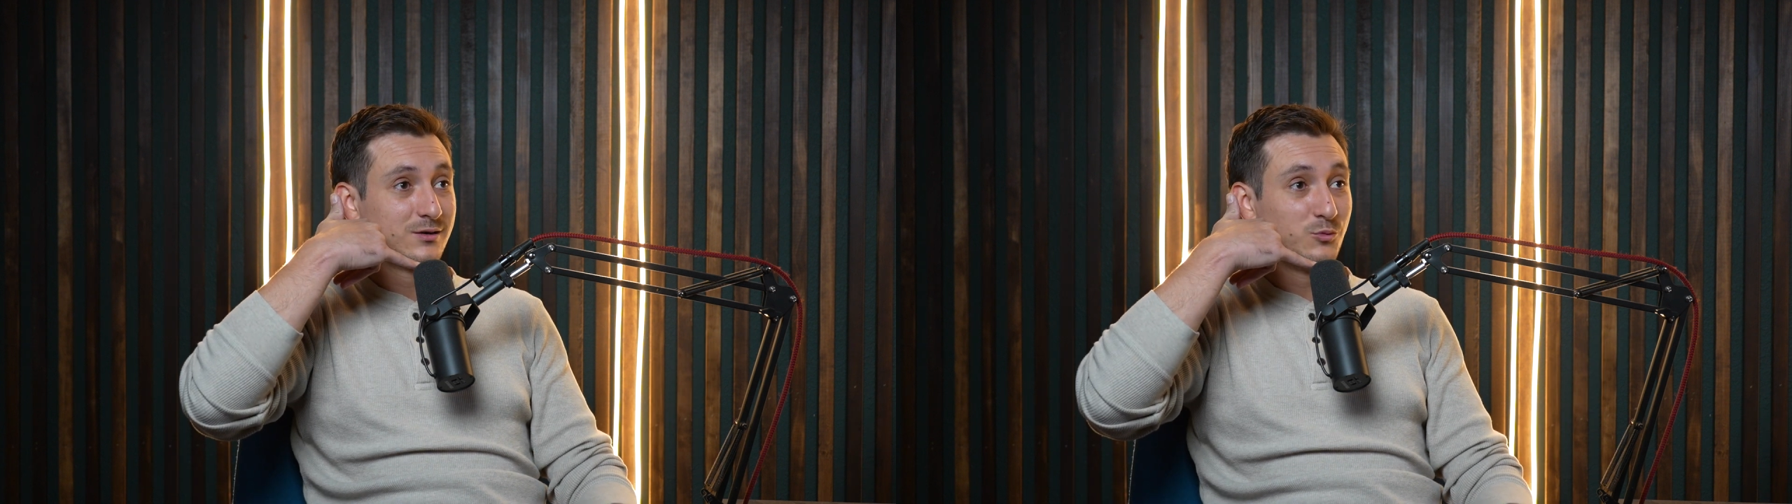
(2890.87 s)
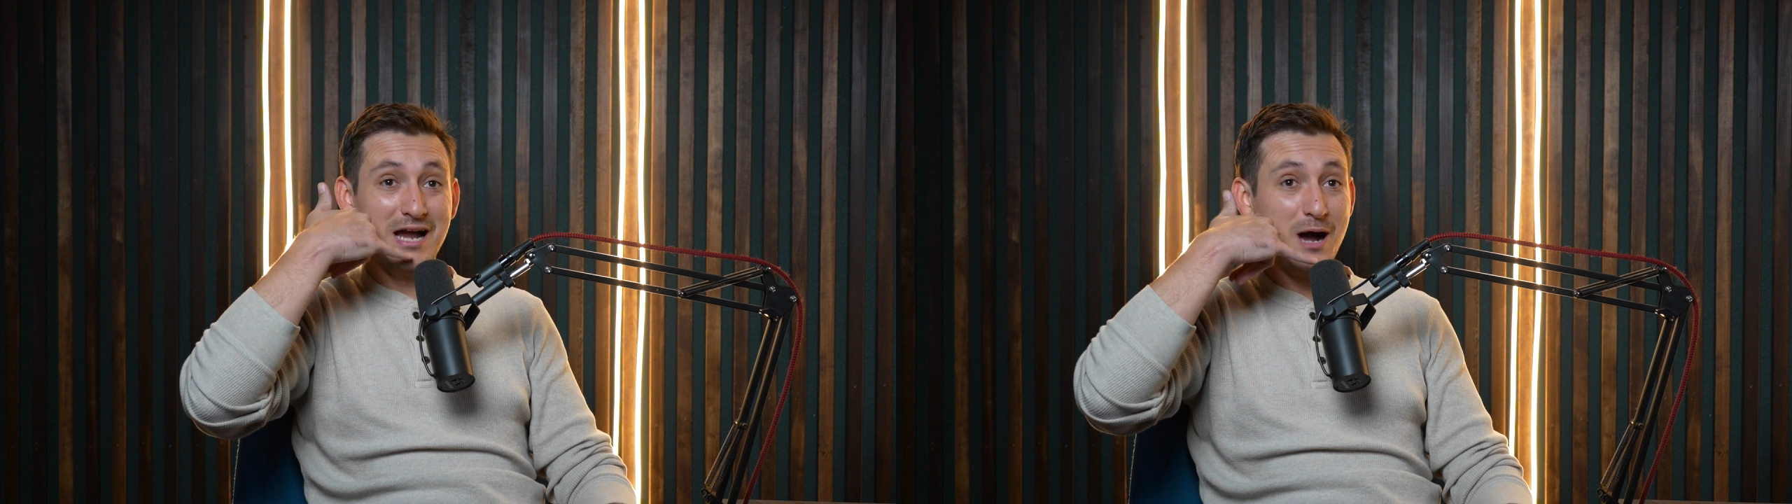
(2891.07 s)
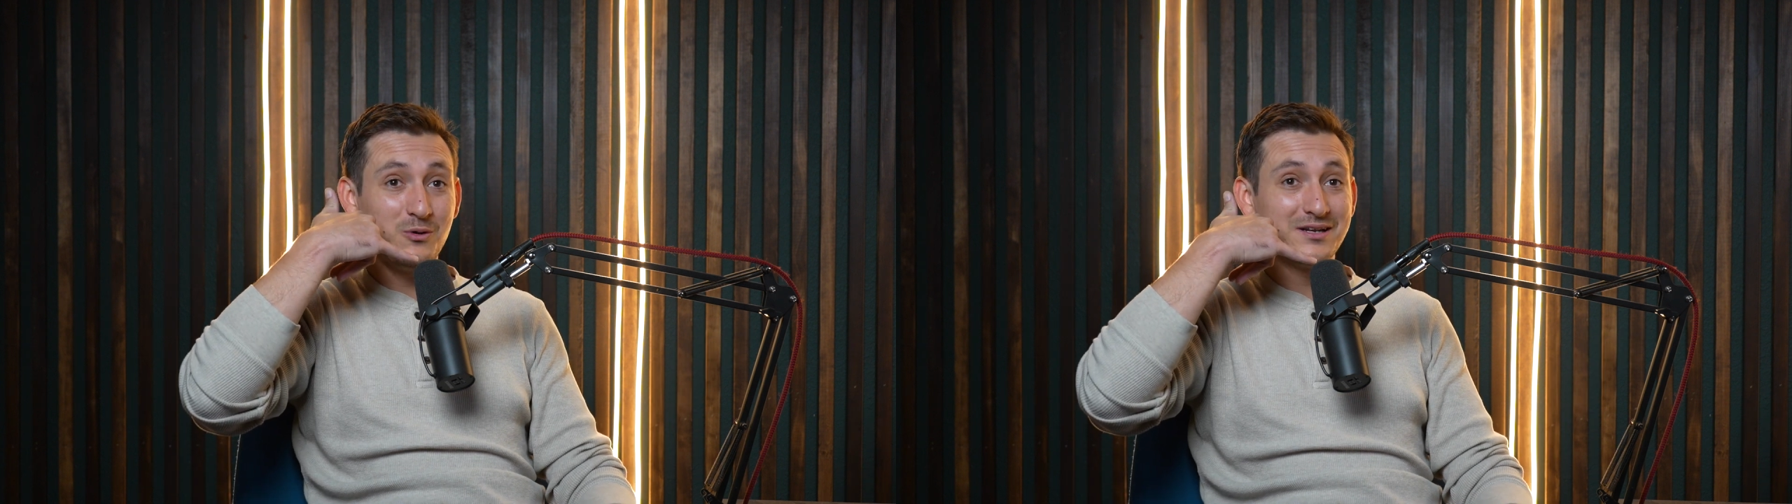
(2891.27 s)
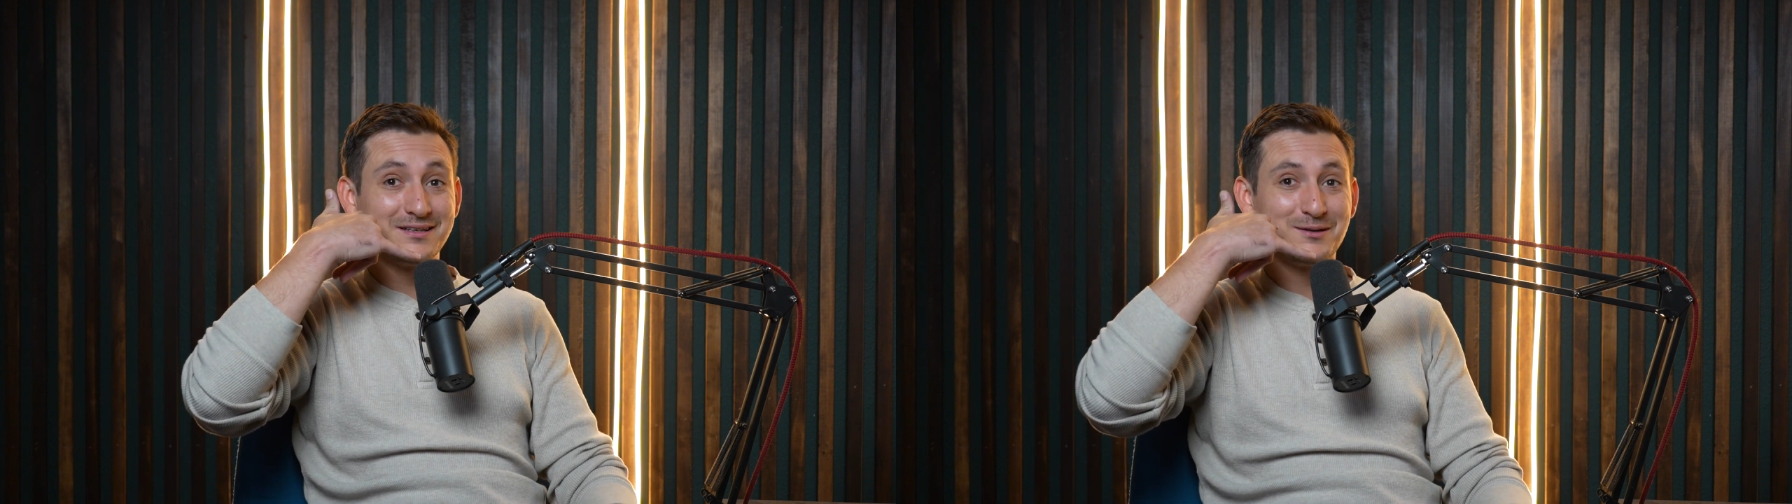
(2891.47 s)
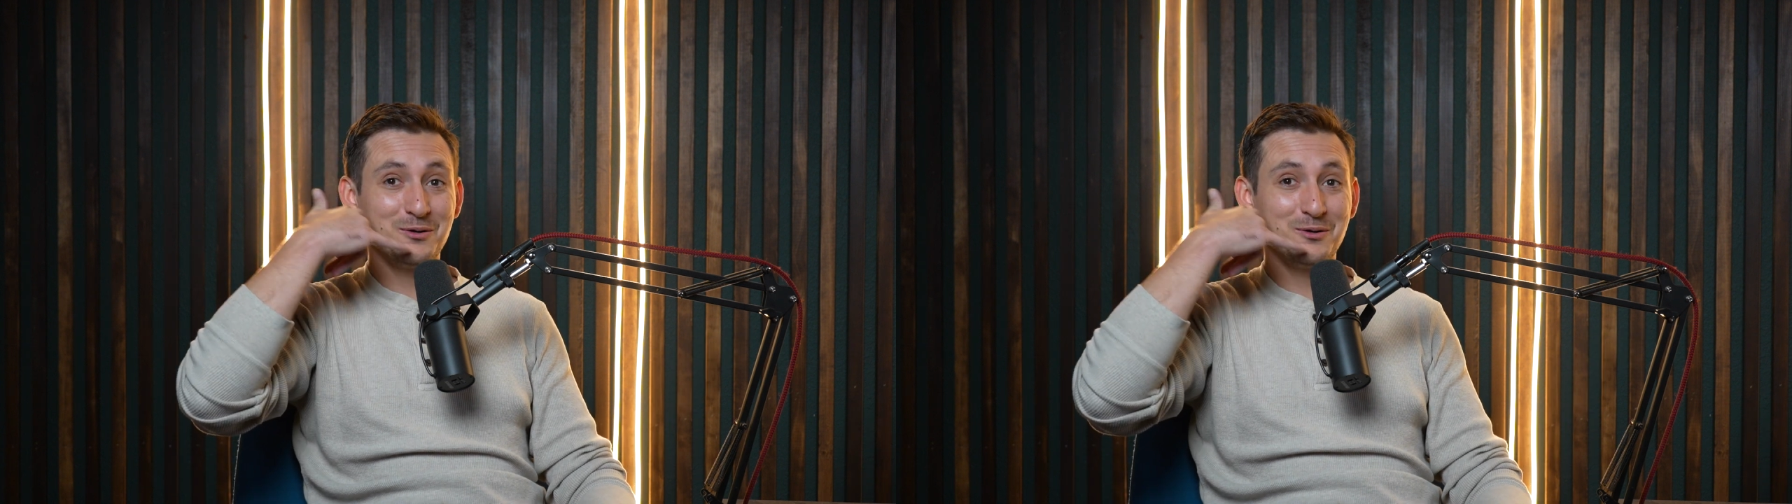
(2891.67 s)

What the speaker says: we got one.